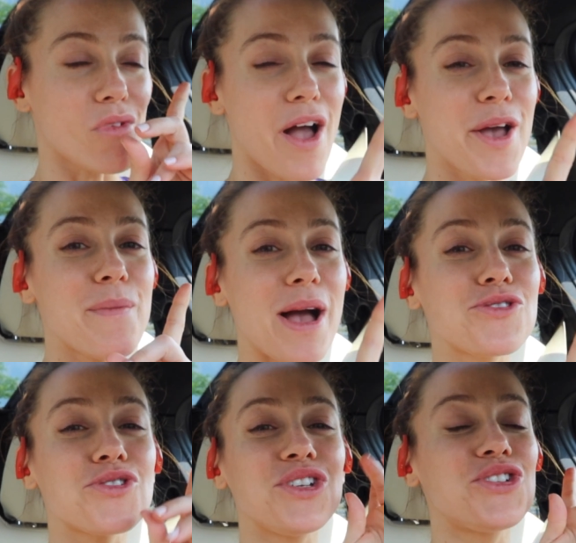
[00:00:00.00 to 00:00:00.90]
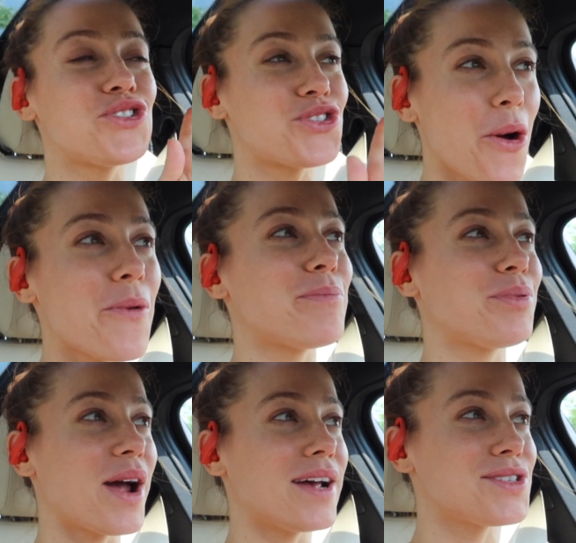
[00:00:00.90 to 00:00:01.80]
I am actually so
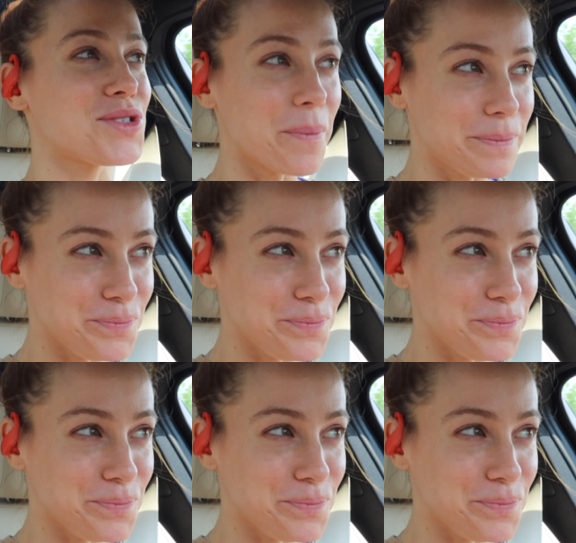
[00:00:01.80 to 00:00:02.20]
impressed.